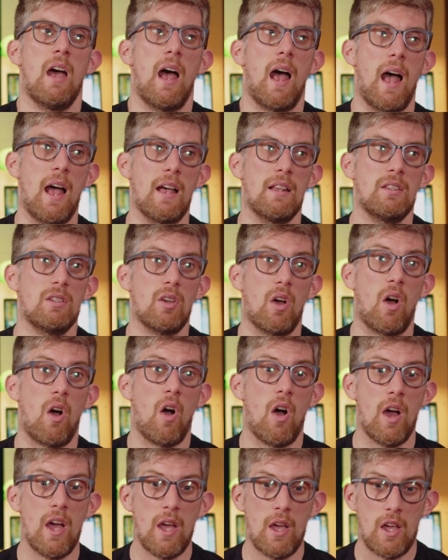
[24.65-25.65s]
And
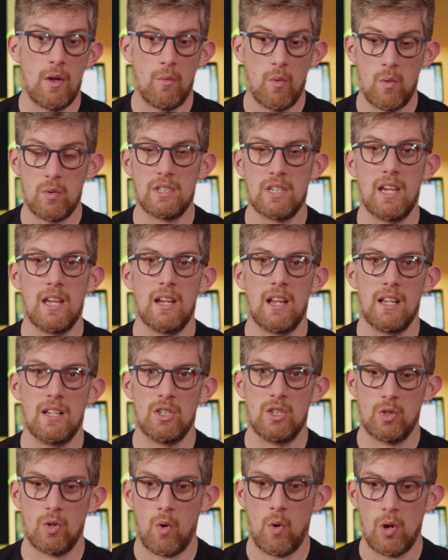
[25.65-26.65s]
I walked in
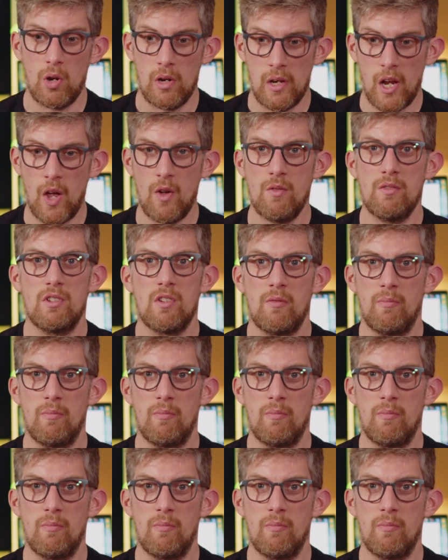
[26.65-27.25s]
and saw loads